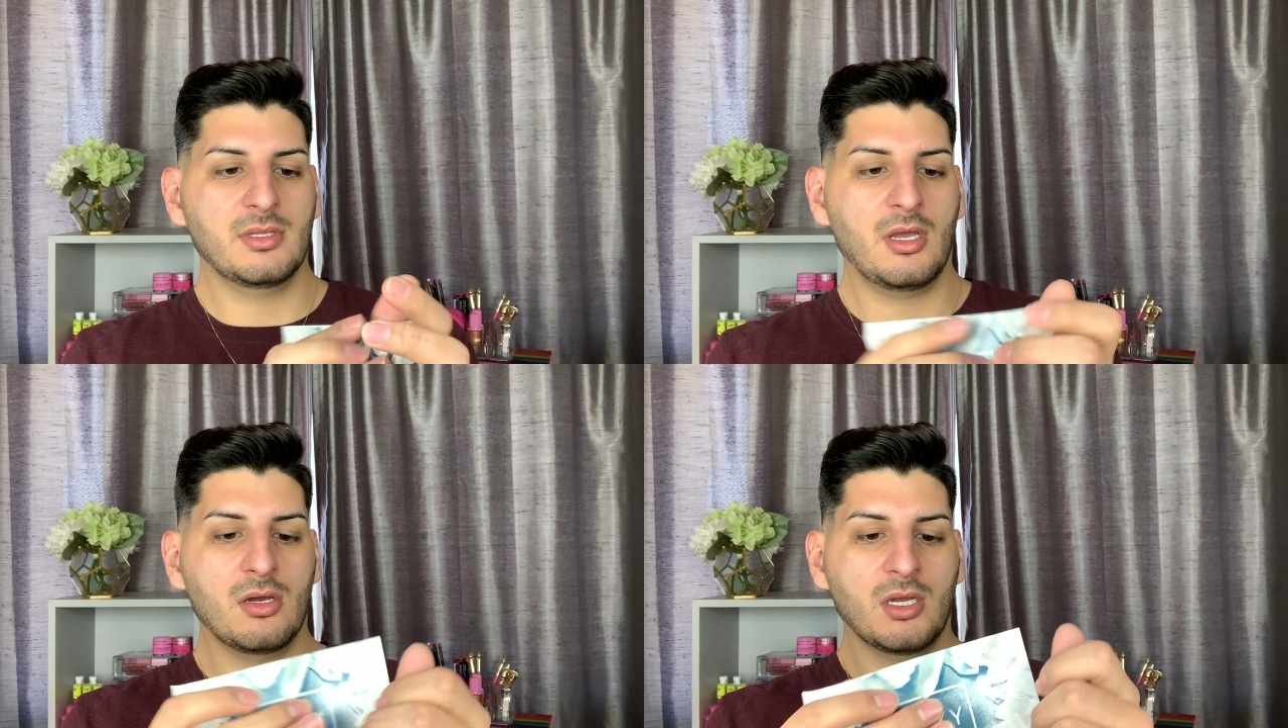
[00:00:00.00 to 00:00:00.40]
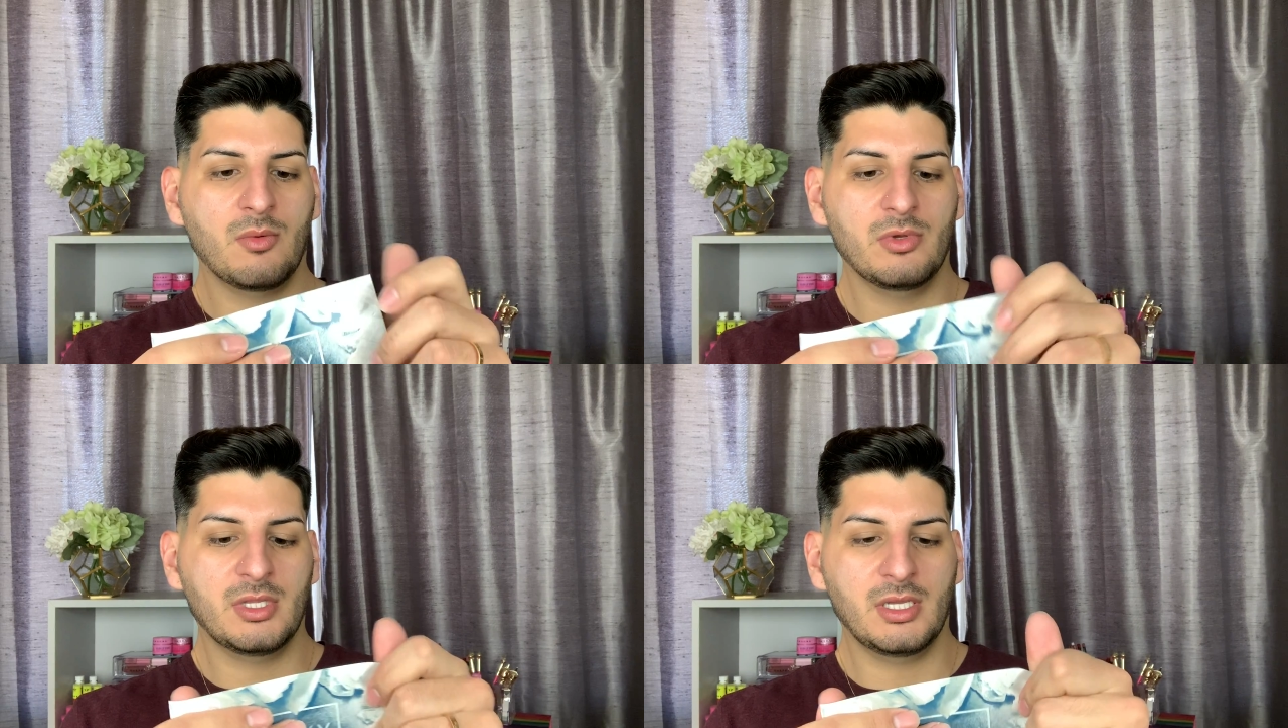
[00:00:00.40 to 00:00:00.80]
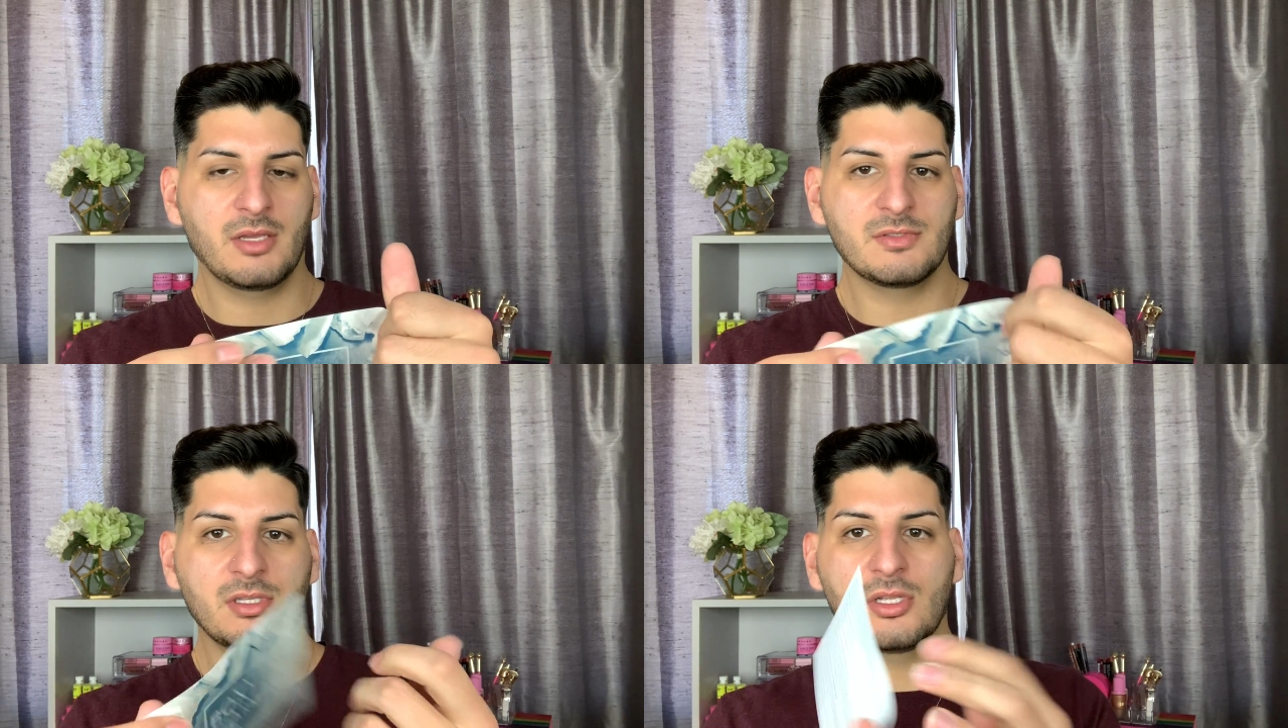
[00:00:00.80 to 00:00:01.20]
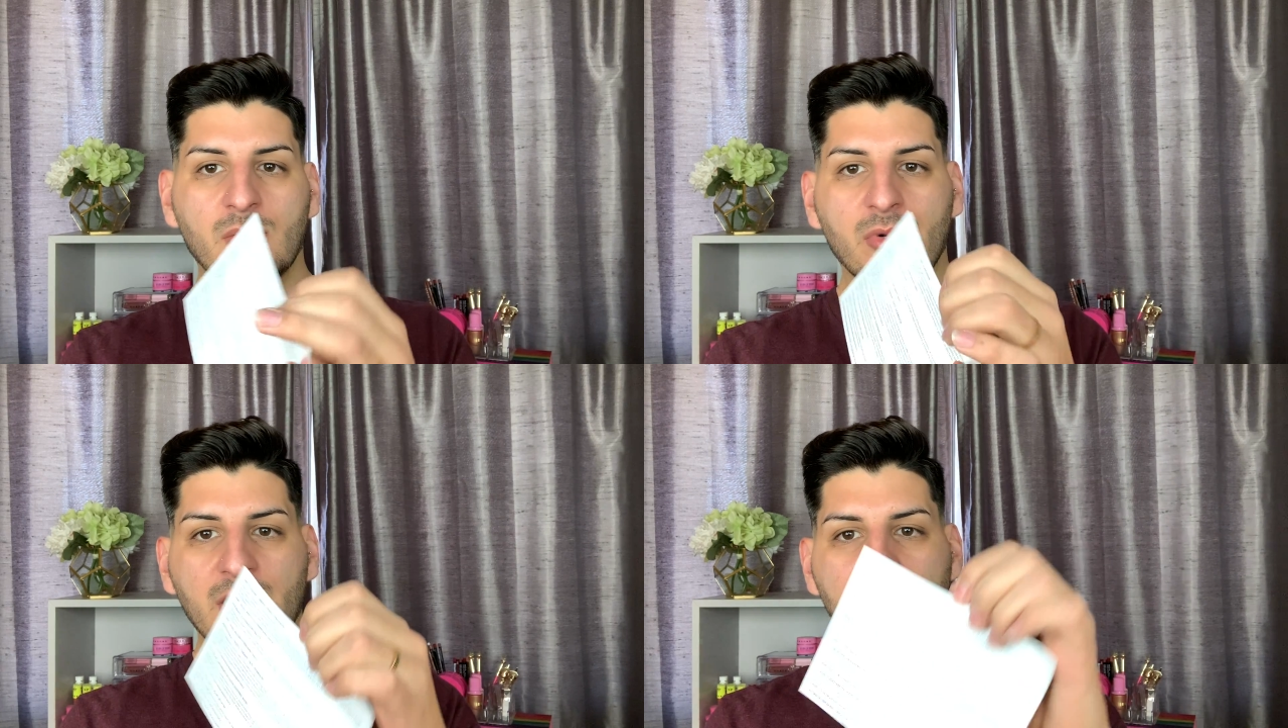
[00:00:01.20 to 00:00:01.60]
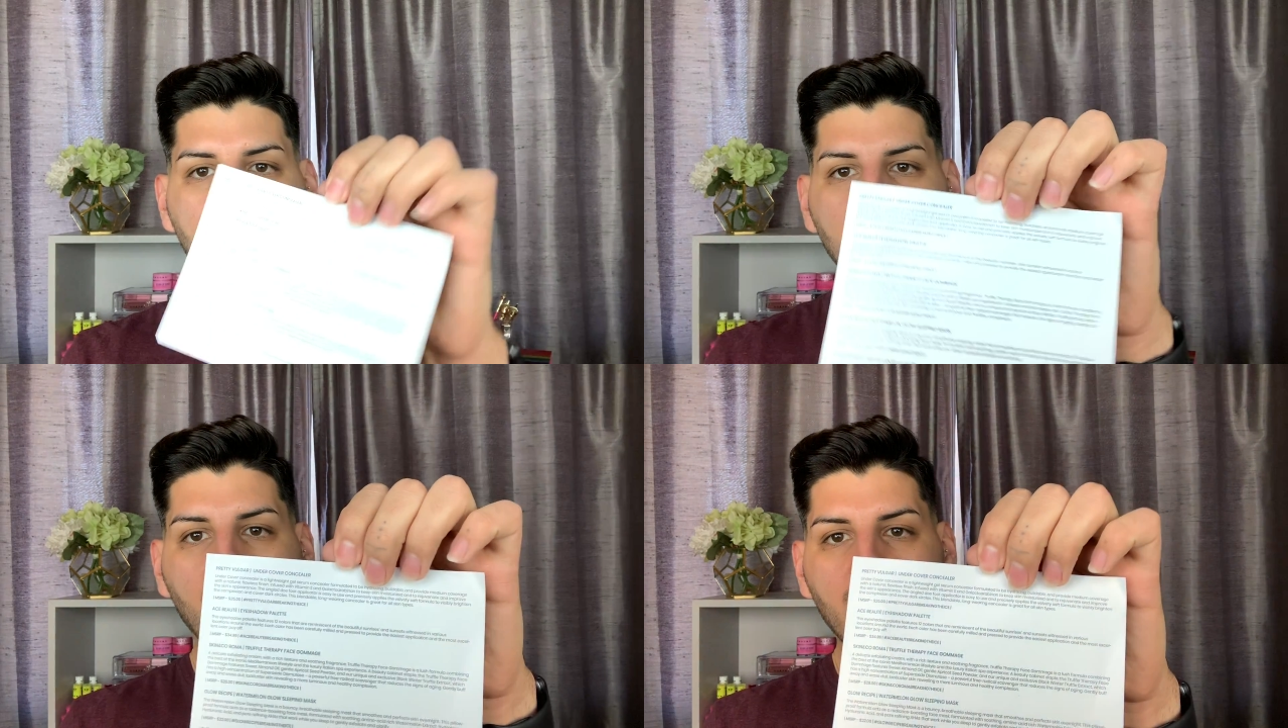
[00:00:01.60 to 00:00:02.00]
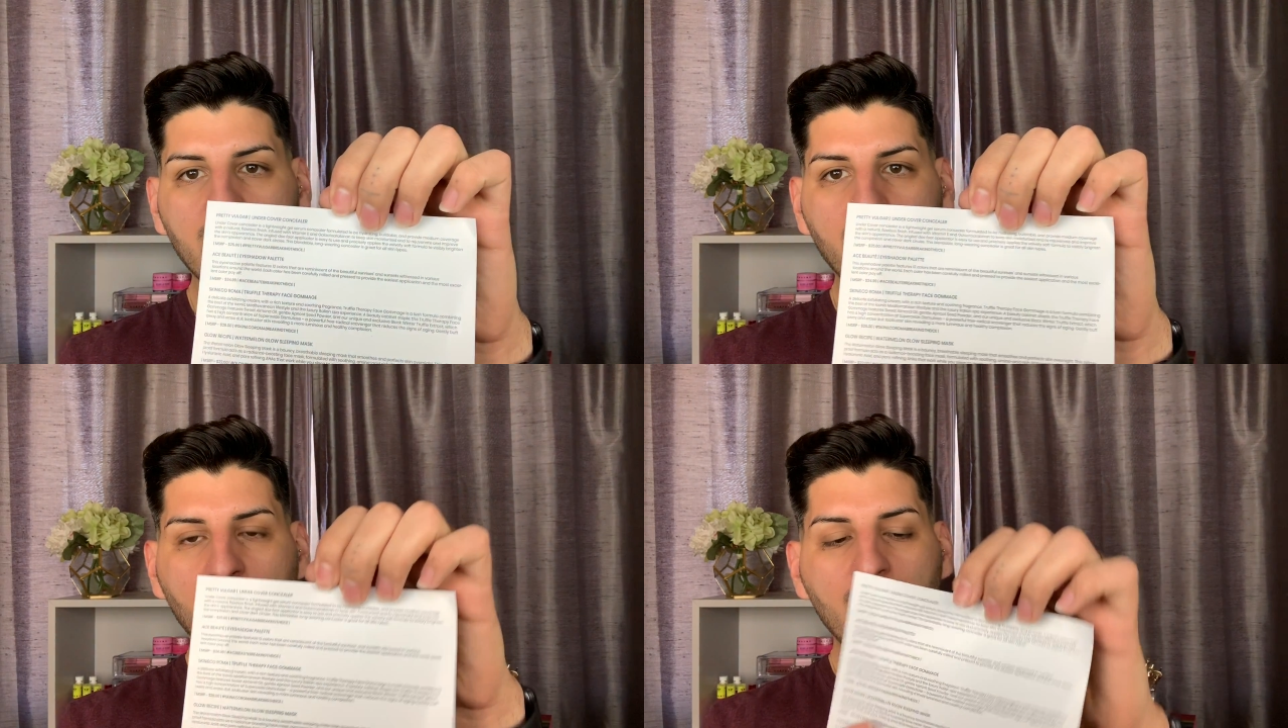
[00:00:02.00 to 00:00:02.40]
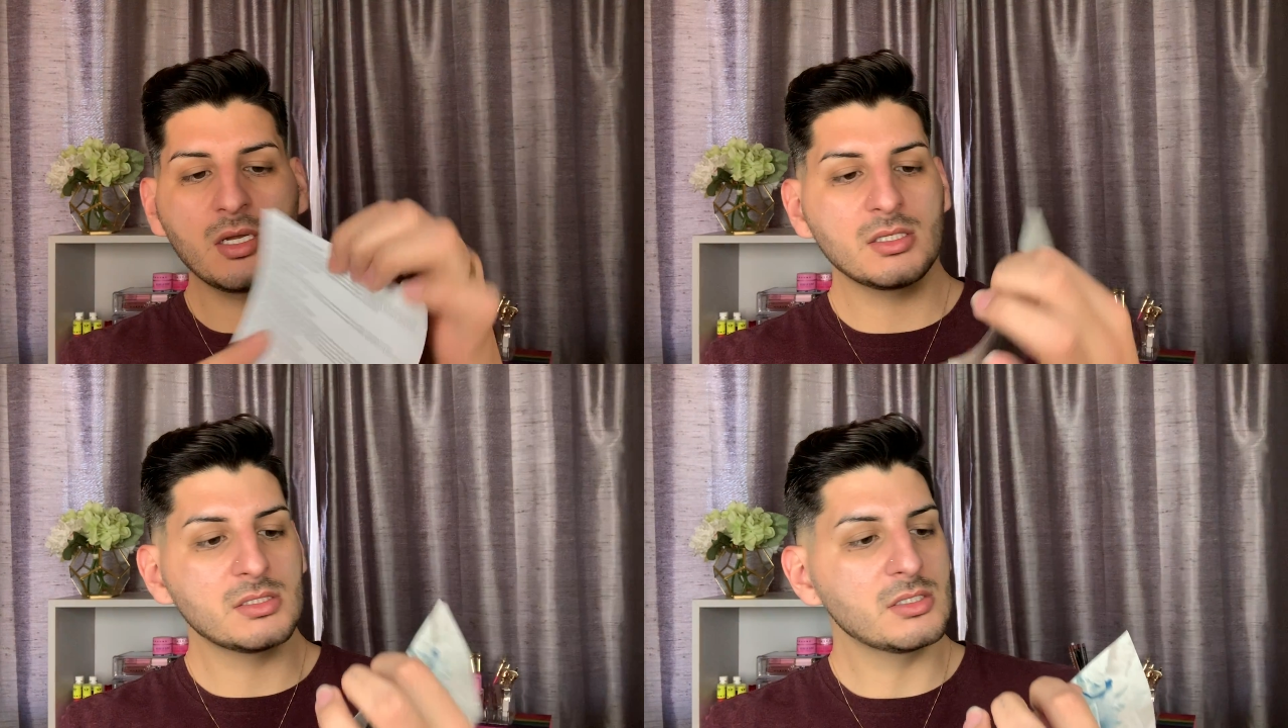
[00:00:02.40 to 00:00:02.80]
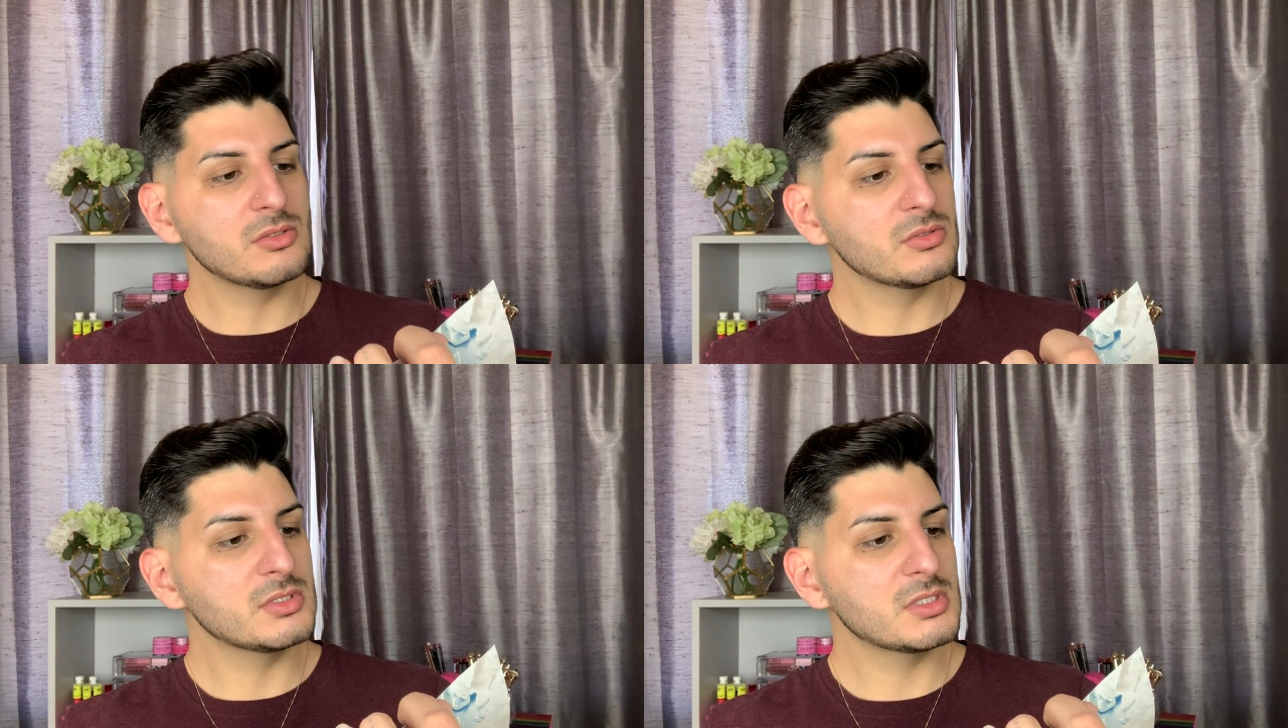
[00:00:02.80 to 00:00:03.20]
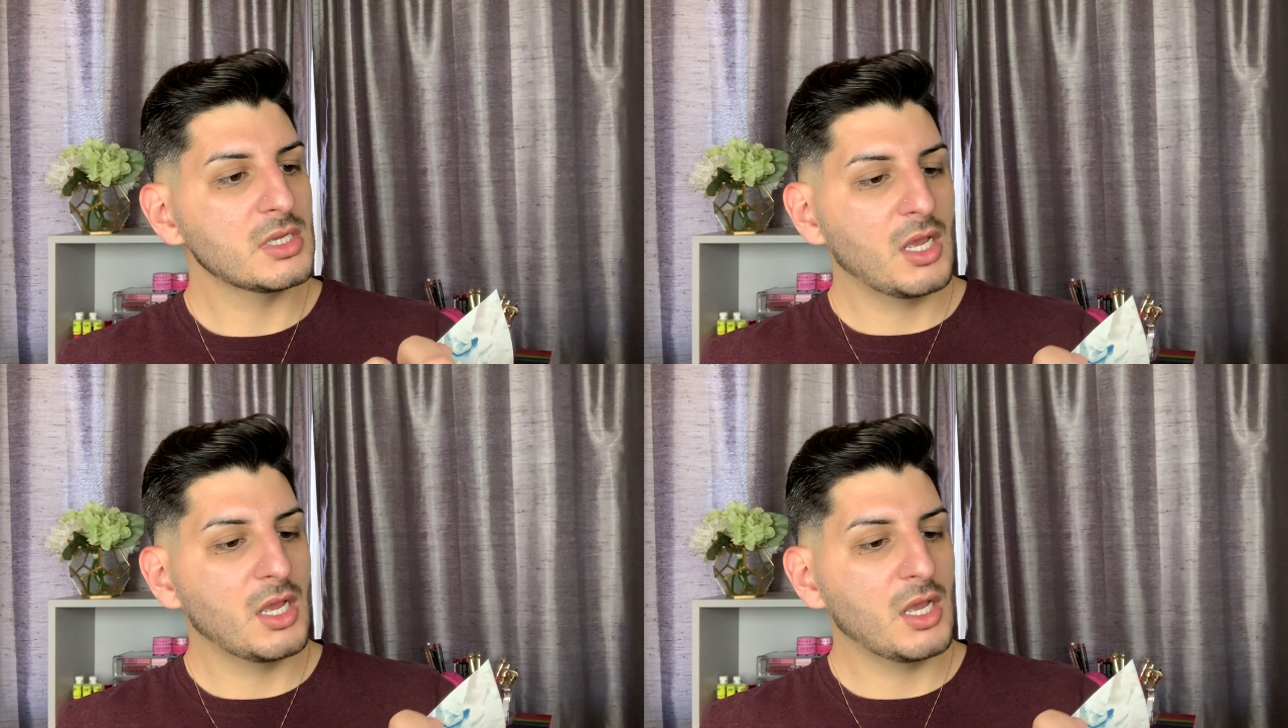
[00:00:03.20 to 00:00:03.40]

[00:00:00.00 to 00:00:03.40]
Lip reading: They all come with it. Gives you a little breakdown of all the products used.